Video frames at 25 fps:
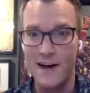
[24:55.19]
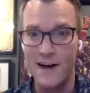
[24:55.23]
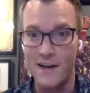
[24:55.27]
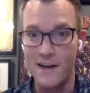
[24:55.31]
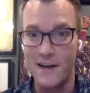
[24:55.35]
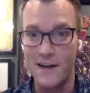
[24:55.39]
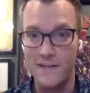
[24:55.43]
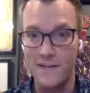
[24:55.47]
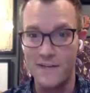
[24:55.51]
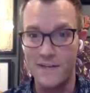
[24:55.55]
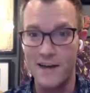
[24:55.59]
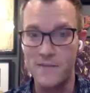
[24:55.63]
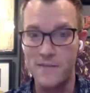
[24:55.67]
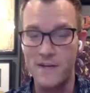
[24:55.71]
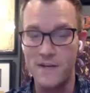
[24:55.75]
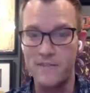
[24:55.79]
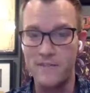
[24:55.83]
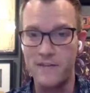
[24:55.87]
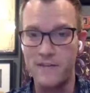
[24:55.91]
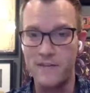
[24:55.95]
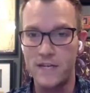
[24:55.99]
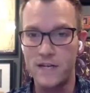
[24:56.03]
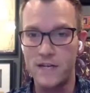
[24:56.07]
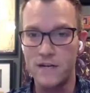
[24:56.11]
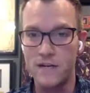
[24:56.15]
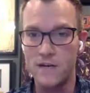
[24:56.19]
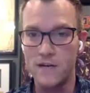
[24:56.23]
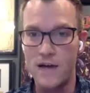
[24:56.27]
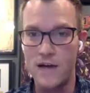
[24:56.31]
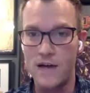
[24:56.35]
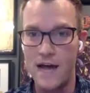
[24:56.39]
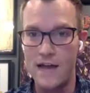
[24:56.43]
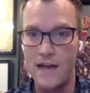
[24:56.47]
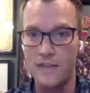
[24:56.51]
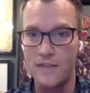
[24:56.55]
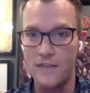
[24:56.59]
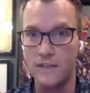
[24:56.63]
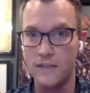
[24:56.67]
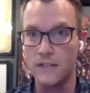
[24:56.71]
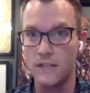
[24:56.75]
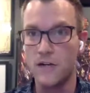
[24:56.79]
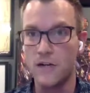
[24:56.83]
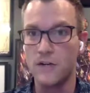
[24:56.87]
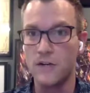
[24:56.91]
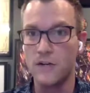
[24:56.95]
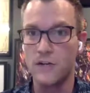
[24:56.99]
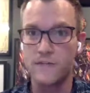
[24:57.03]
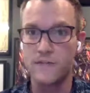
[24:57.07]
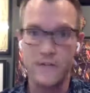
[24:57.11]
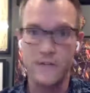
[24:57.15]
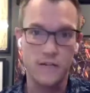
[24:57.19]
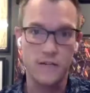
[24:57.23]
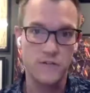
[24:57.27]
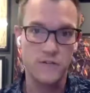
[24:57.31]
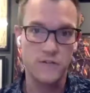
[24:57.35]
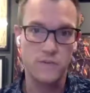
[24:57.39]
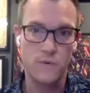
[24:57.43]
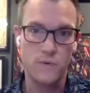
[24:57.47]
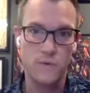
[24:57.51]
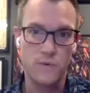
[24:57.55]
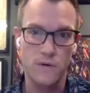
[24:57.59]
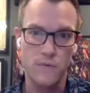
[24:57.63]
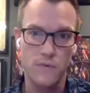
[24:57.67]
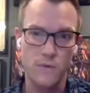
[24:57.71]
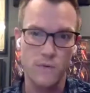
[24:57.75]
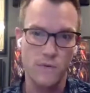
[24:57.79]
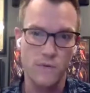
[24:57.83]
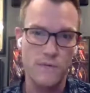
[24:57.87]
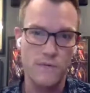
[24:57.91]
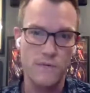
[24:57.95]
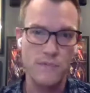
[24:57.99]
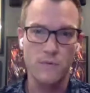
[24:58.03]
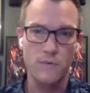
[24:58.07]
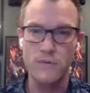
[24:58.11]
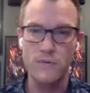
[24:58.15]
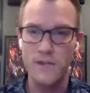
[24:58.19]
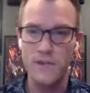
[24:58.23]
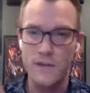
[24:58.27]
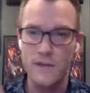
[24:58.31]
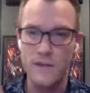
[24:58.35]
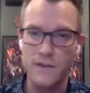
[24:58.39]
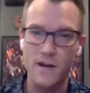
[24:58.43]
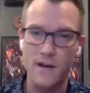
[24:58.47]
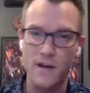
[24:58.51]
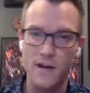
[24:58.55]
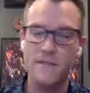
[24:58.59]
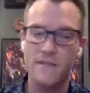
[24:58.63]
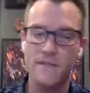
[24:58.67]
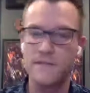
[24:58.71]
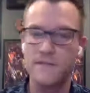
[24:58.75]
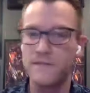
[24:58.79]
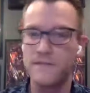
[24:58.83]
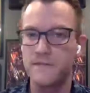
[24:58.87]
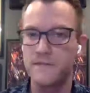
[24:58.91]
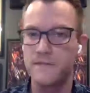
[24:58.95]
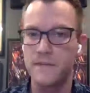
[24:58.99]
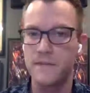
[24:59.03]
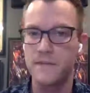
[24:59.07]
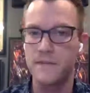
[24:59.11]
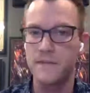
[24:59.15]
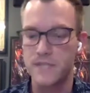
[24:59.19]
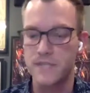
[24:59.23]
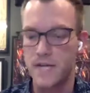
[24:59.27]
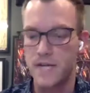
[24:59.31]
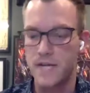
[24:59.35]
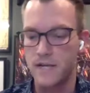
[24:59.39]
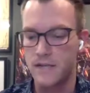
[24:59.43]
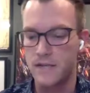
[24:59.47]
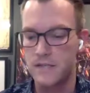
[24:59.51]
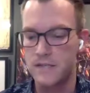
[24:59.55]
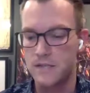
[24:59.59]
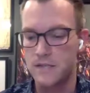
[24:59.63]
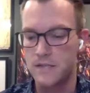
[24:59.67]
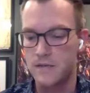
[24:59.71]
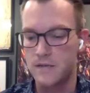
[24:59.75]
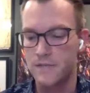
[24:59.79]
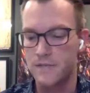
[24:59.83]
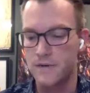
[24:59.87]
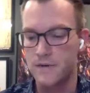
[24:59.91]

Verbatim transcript: on a five minute video and the longer videos where, where people were dropping off at 50% and so